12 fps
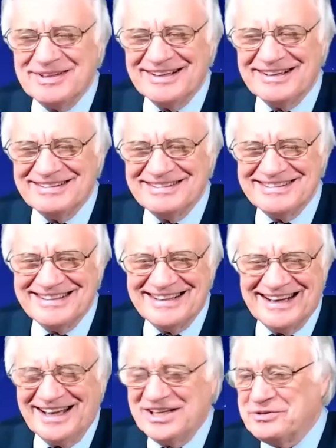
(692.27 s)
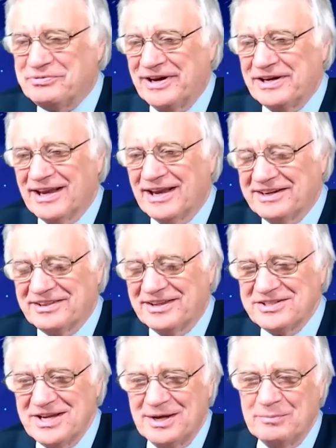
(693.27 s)
Yeah. I had a friend like
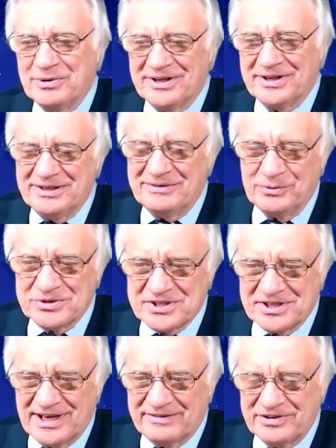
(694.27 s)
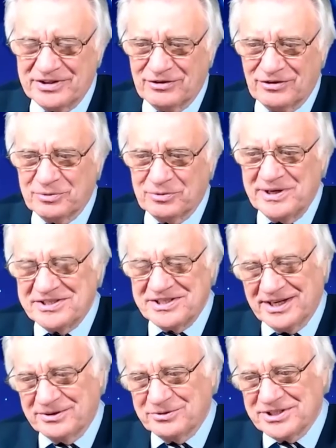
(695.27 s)
that, but if it was an 11 o'clock
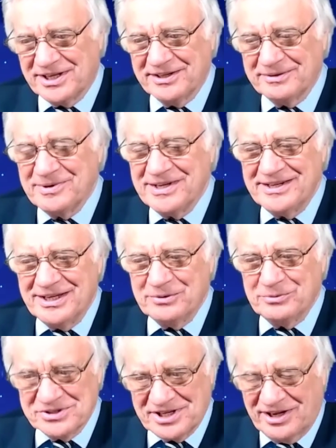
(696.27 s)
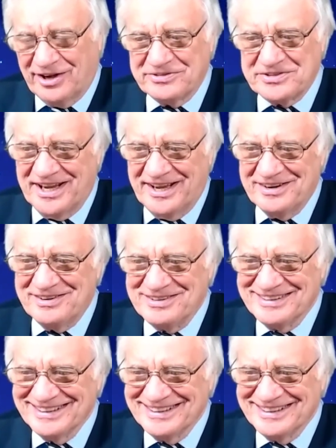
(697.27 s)
meeting, I would tell him it was 10:30.